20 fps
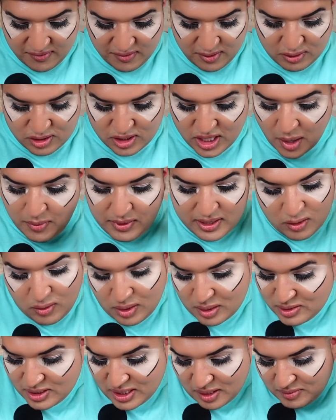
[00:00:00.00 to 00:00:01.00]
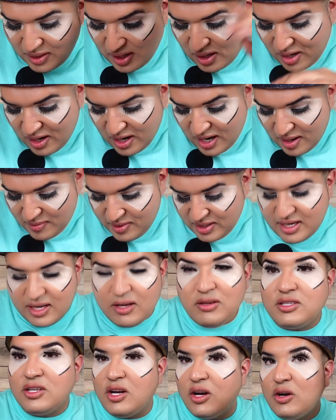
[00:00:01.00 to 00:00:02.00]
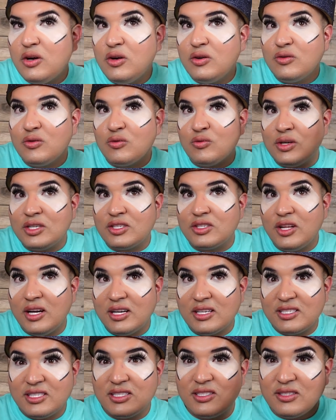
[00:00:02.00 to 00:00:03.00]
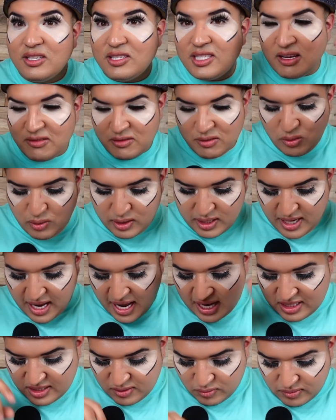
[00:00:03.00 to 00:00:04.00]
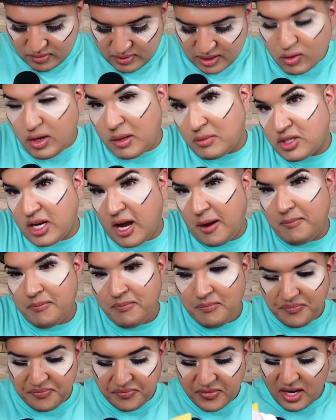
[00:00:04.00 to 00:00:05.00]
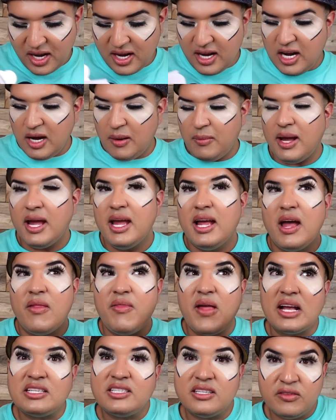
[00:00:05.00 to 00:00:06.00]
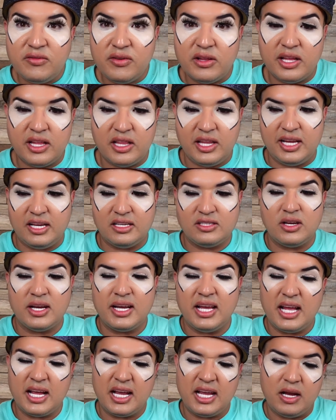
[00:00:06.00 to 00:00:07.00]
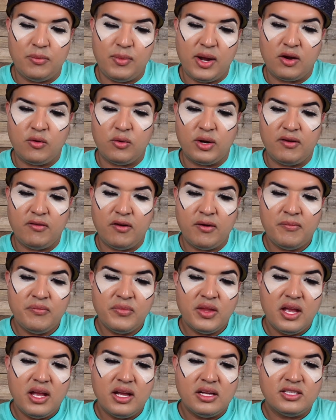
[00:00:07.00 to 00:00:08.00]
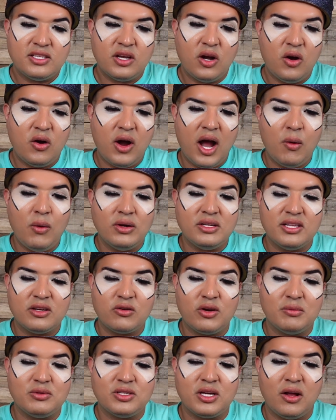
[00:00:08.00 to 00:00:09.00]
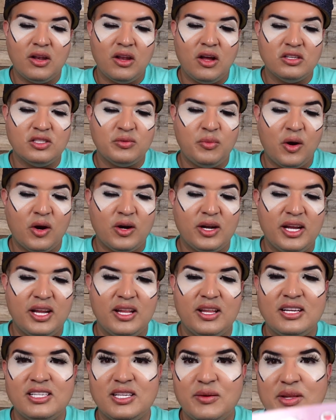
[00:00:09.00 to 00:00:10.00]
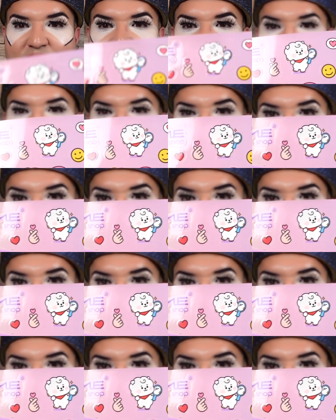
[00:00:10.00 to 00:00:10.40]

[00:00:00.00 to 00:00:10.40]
if you shop at thecremeshop.com, you can use code RichLux to save some coin at the Creme Shop. Um, and that's an affiliate link, so I get like kickback or whatever. So I went to the creme launch party. They sent me little